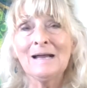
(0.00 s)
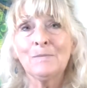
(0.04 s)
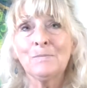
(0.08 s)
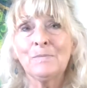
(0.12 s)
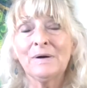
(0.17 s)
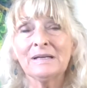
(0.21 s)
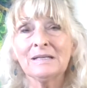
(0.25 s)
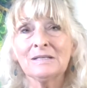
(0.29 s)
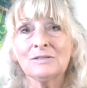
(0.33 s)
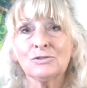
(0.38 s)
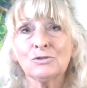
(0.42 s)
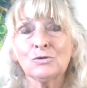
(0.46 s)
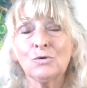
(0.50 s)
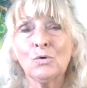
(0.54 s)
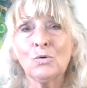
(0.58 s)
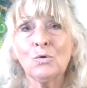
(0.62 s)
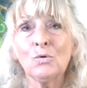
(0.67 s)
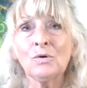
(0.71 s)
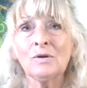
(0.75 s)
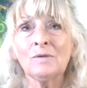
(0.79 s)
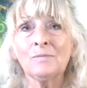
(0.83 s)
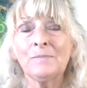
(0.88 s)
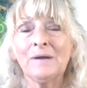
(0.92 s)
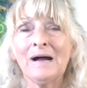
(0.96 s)
But it's
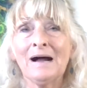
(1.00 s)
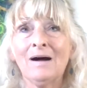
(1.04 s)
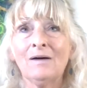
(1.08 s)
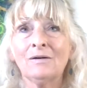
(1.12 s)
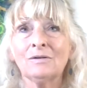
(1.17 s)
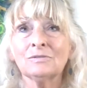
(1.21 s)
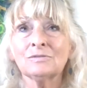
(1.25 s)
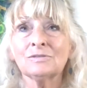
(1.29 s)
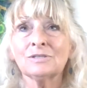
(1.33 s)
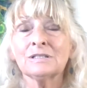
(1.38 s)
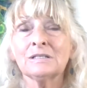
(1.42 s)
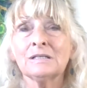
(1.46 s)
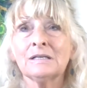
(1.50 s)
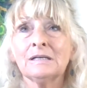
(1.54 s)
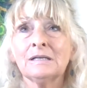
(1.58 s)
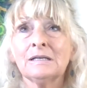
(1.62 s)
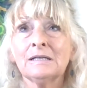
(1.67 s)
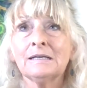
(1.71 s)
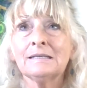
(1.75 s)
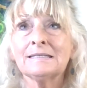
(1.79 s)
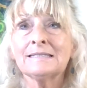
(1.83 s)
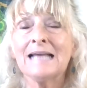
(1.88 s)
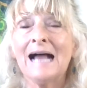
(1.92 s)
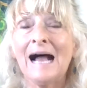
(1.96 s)
all about
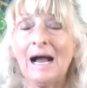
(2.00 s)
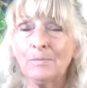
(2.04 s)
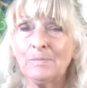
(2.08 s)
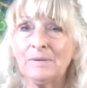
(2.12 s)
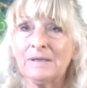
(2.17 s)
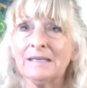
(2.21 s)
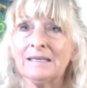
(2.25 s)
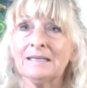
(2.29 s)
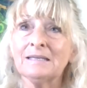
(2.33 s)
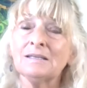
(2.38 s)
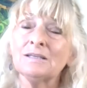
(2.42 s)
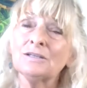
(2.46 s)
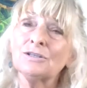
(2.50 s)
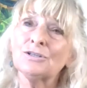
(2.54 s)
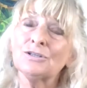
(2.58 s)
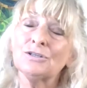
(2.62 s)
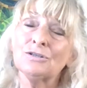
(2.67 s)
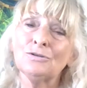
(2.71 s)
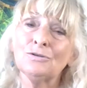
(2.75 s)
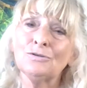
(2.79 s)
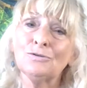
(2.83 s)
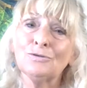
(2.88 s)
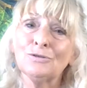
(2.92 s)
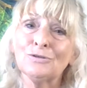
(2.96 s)
tapping into
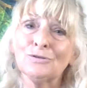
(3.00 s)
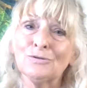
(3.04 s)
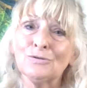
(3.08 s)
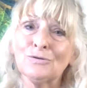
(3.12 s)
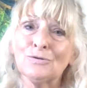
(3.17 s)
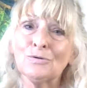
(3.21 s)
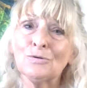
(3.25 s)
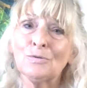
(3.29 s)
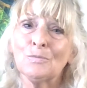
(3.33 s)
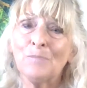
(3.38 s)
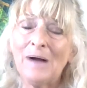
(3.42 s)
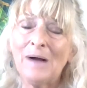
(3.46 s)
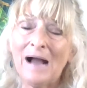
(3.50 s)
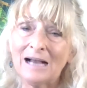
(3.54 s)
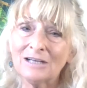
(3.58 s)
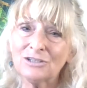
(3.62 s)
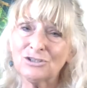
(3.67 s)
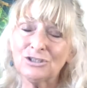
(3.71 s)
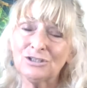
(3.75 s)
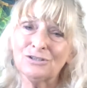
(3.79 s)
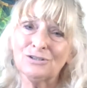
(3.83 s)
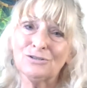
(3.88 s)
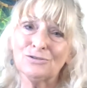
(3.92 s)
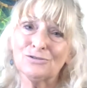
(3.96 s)
your
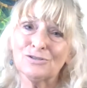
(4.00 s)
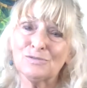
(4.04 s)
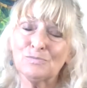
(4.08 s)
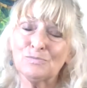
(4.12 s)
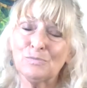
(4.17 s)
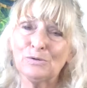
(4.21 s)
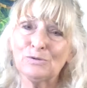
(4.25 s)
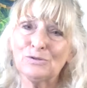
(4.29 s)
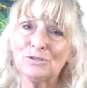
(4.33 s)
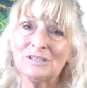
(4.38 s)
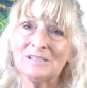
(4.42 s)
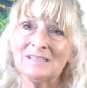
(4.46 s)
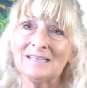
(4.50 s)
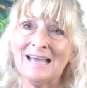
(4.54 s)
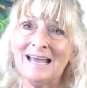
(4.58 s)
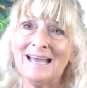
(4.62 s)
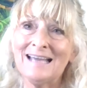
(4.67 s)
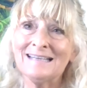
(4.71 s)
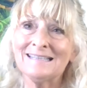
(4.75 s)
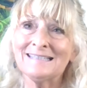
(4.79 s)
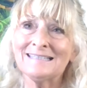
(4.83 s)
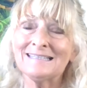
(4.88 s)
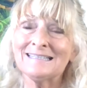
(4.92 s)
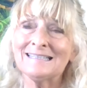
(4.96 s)
passion, your
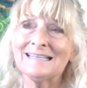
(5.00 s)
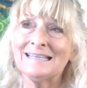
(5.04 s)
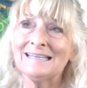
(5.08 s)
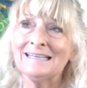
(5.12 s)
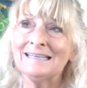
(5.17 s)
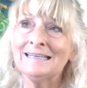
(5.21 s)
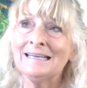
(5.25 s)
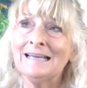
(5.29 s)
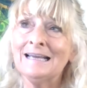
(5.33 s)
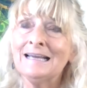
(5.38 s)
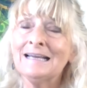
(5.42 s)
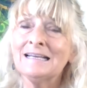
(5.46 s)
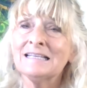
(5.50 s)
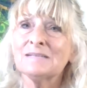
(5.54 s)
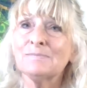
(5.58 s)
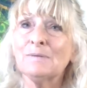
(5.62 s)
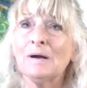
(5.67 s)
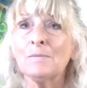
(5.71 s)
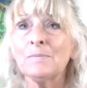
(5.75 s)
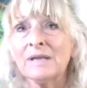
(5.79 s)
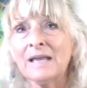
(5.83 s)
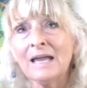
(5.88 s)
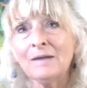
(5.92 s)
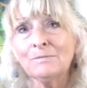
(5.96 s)
spontaneity. It's
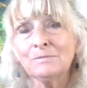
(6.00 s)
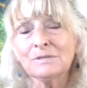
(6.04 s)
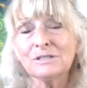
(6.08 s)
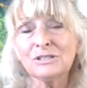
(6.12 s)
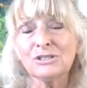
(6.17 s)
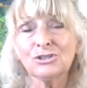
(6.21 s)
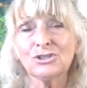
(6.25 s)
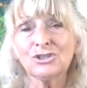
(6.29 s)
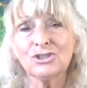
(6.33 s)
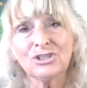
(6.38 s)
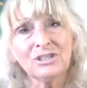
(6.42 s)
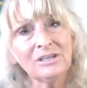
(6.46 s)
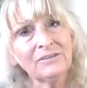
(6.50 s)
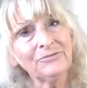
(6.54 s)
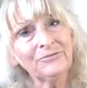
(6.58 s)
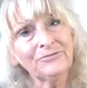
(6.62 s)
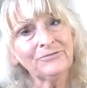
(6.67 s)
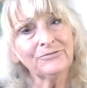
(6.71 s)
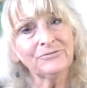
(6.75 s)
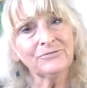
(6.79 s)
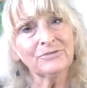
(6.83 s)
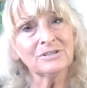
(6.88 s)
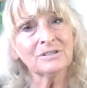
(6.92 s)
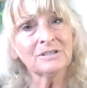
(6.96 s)
about being able to
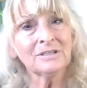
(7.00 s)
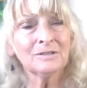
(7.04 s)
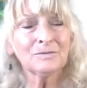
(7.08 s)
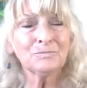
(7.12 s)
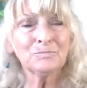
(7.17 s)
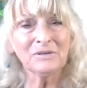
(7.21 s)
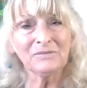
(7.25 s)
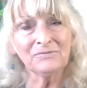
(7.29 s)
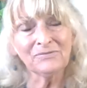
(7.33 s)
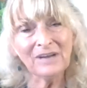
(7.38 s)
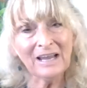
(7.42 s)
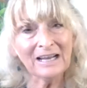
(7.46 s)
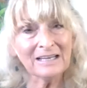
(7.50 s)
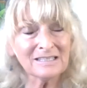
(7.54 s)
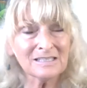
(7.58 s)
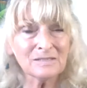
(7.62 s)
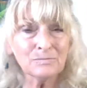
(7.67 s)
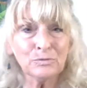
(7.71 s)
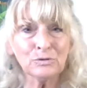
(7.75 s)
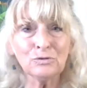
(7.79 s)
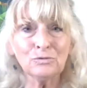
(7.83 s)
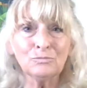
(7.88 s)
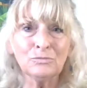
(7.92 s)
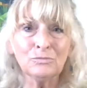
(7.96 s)
shift, be
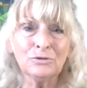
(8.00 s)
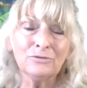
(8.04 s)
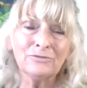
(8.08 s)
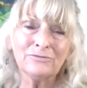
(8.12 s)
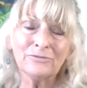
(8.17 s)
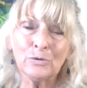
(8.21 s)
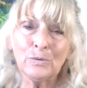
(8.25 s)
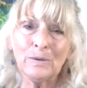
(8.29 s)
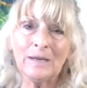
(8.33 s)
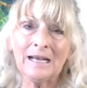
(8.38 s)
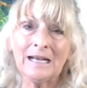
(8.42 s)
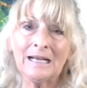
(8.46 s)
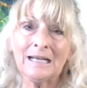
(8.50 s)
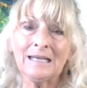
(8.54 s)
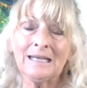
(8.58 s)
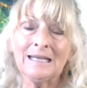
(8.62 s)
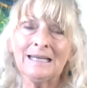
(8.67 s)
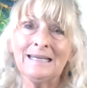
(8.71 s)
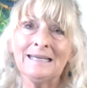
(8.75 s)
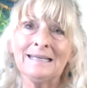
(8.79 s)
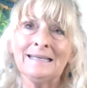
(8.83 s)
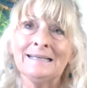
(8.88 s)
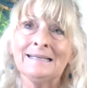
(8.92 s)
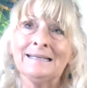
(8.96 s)
flexible, move
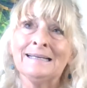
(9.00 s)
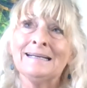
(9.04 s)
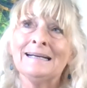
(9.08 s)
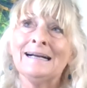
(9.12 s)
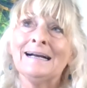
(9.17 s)
quickly,